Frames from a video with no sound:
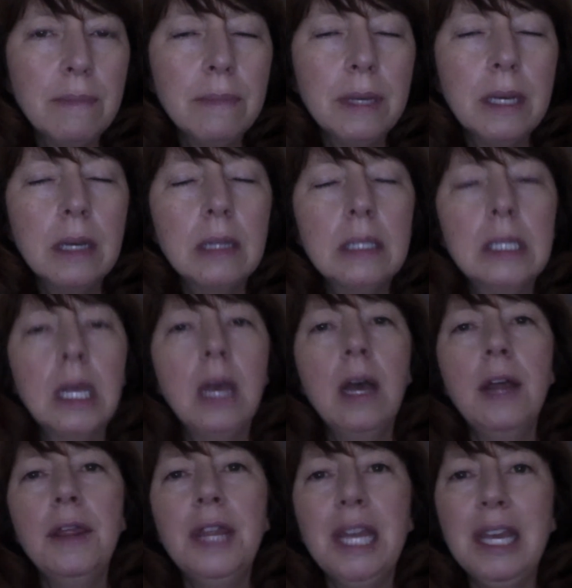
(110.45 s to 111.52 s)
Because
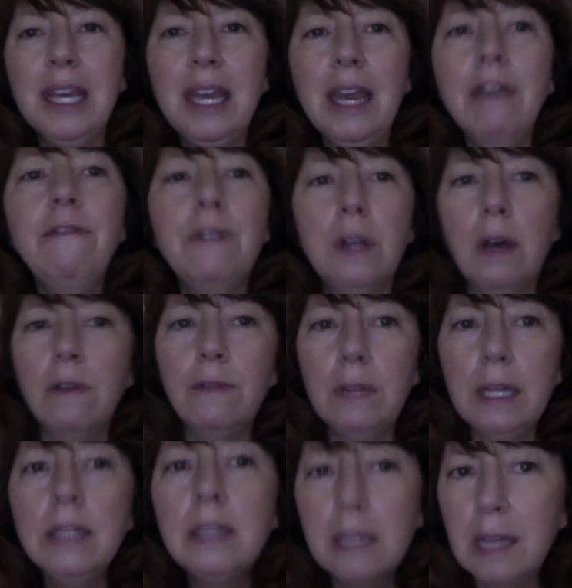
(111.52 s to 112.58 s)
the gift of
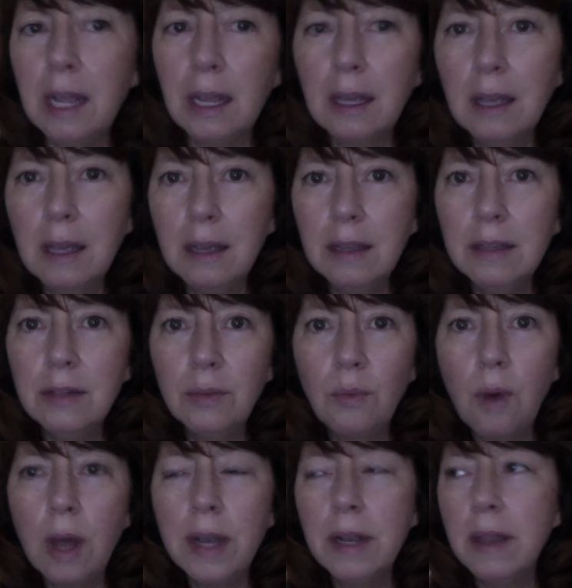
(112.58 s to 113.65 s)
listening is
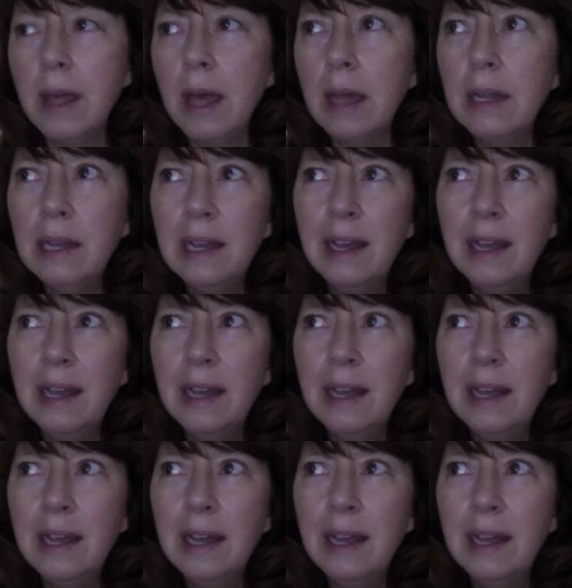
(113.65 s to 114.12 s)
one that